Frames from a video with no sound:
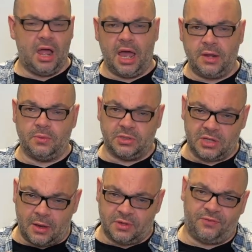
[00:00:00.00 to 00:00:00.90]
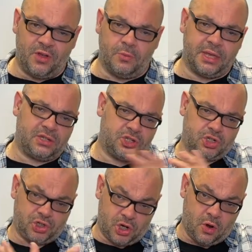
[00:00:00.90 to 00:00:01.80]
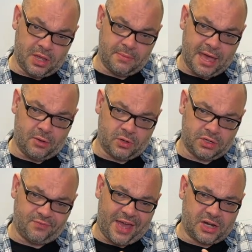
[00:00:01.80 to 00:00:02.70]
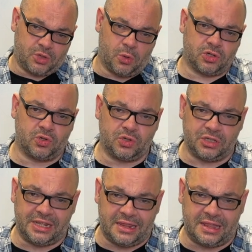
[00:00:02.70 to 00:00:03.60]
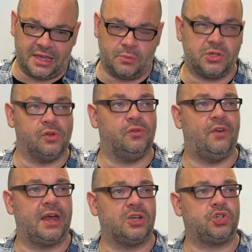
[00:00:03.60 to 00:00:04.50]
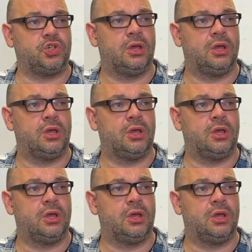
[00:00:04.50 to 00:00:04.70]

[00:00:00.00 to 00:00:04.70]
and it was I was filming it to show him how good his vanish was because he didn't think it was a good vanish